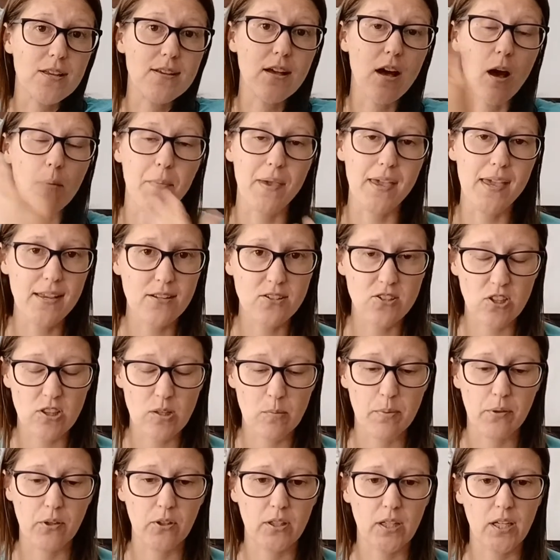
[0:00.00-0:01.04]
come into the
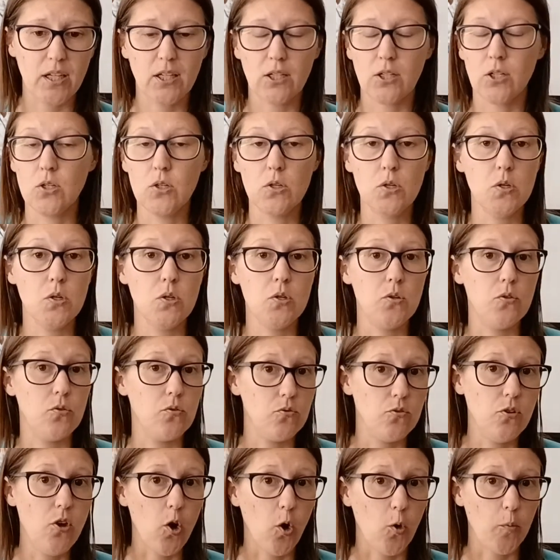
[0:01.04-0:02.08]
building.
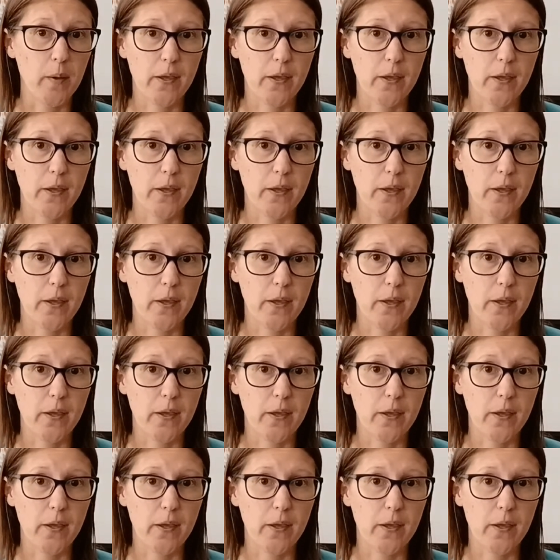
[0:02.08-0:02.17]
No,